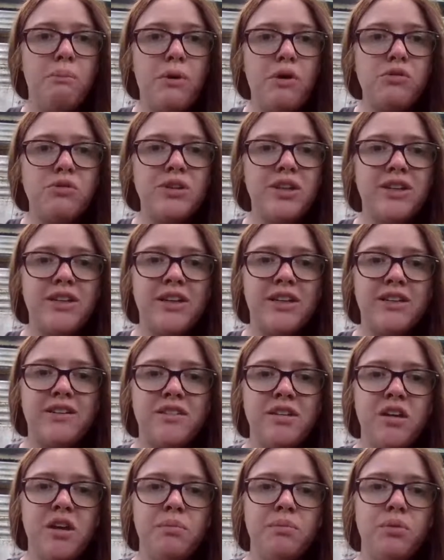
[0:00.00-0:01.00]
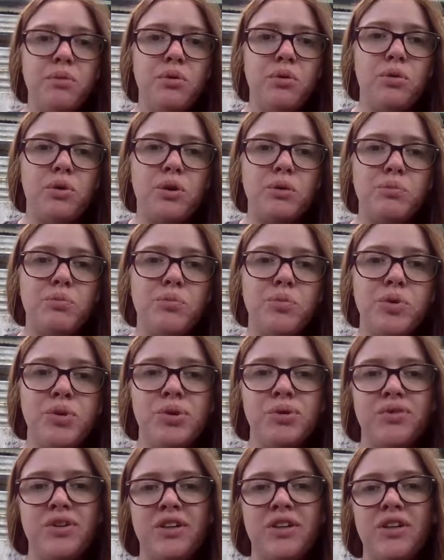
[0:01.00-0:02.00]
but when they take a step or
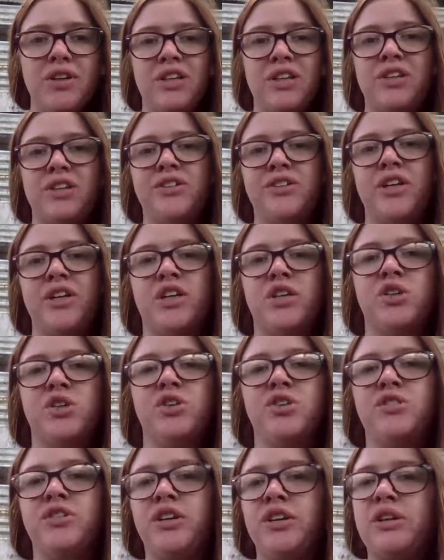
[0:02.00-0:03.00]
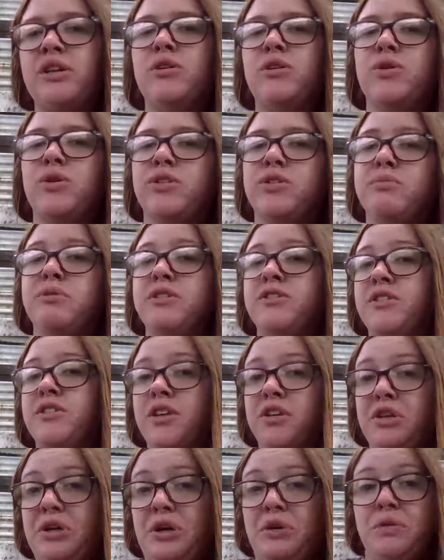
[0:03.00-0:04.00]
move in any direction, correct the horse by
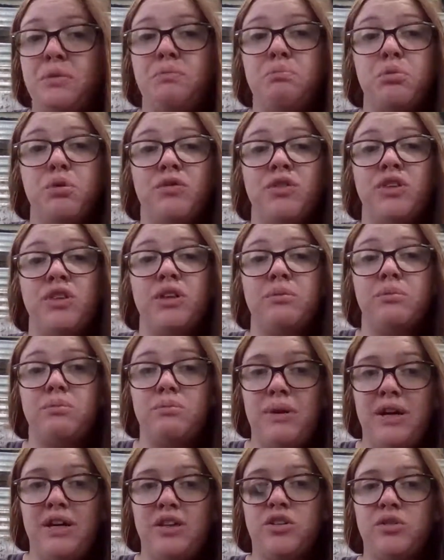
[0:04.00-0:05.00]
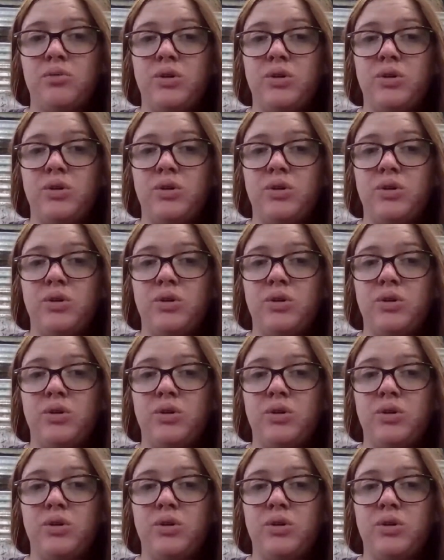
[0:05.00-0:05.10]
saying no and moving them back